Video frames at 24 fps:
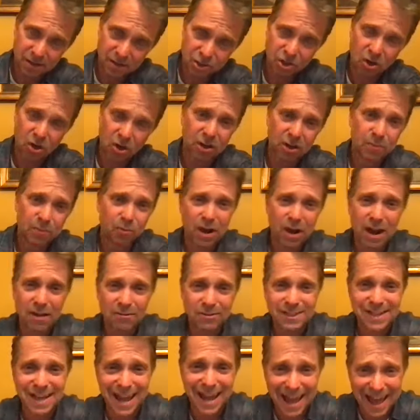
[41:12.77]
Charlie
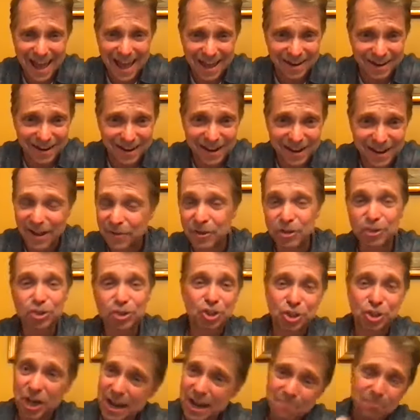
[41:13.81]
Brown's head, the
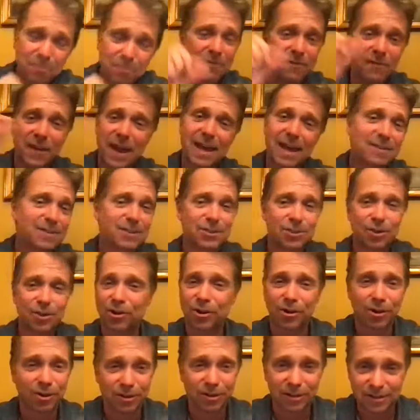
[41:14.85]
shape of that
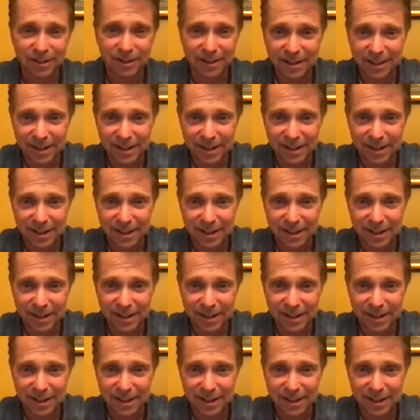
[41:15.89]
circle,